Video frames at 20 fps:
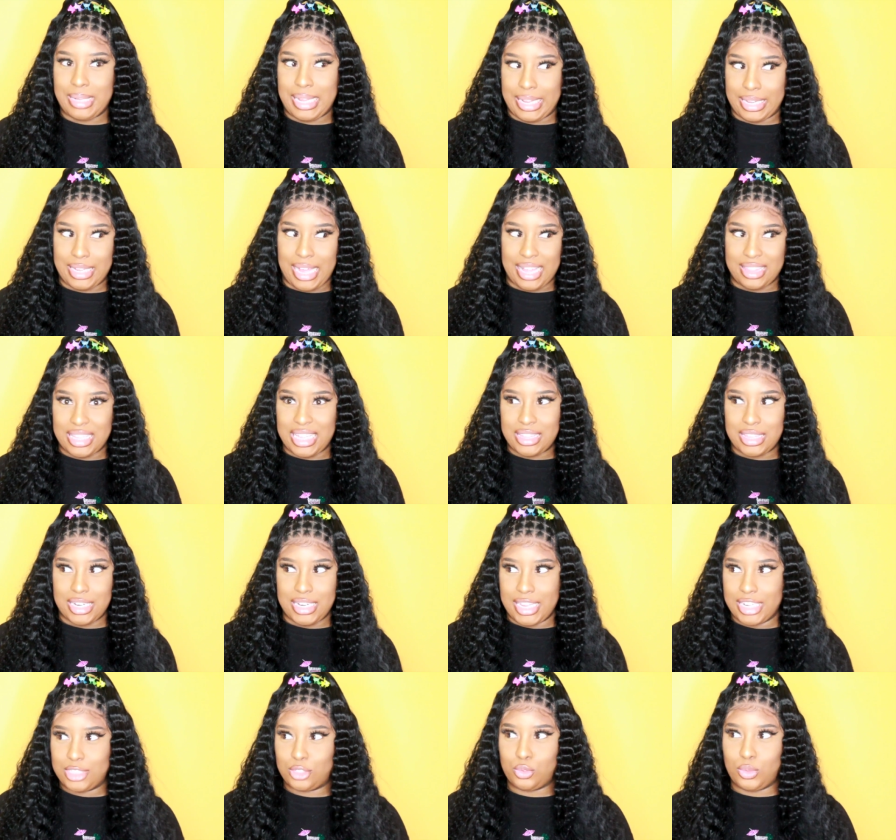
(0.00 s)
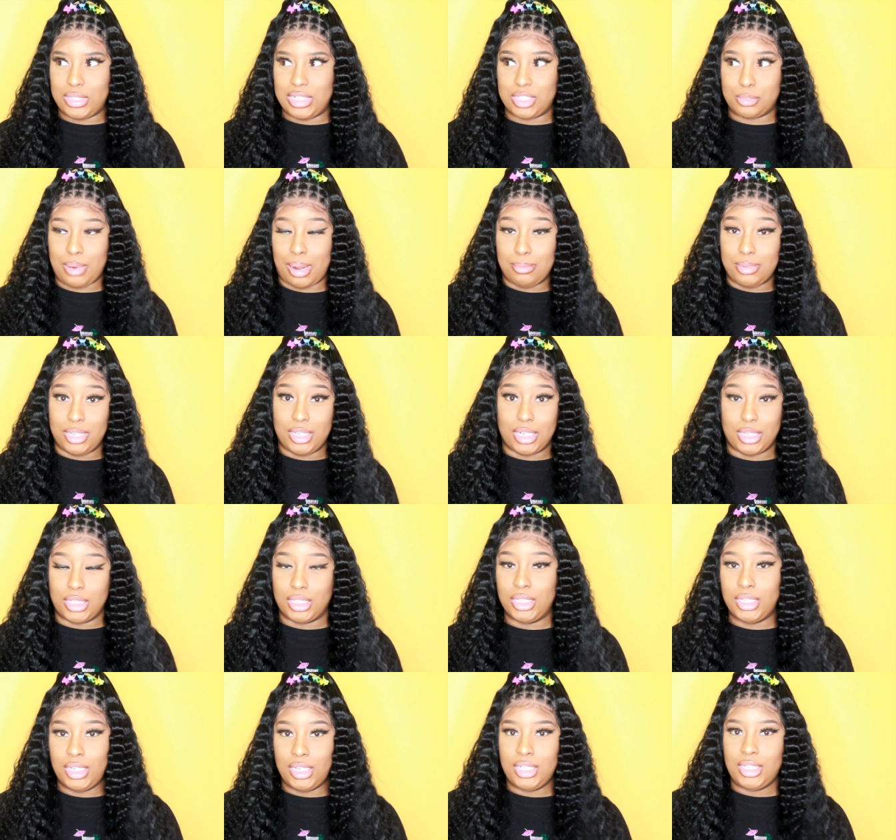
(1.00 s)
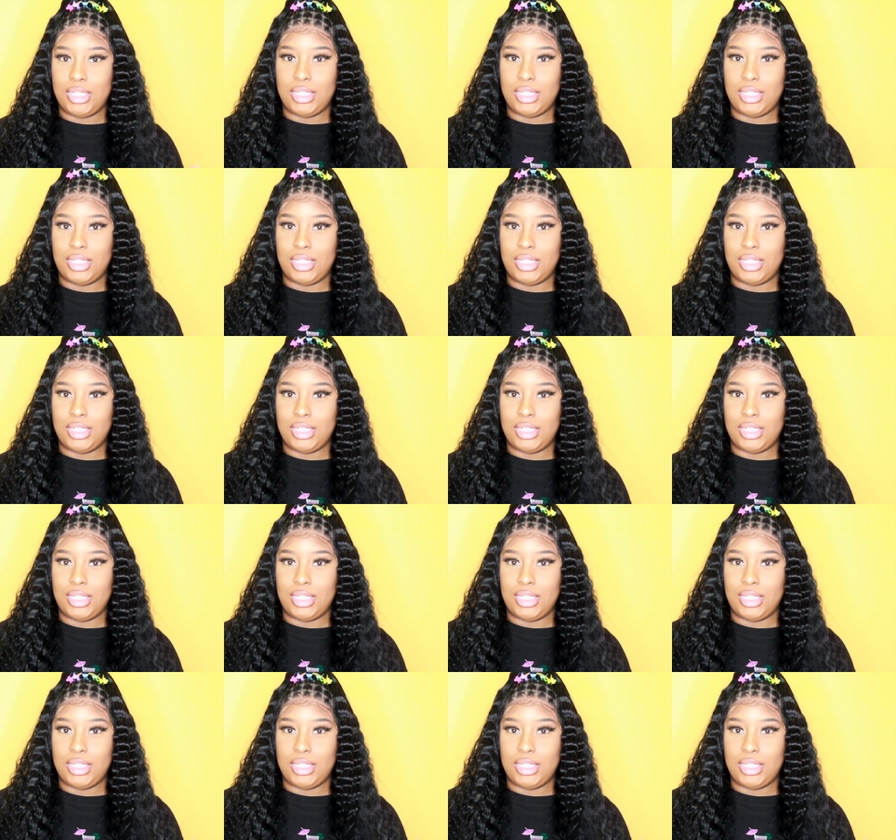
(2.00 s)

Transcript: Like, I think the next one is probably gonna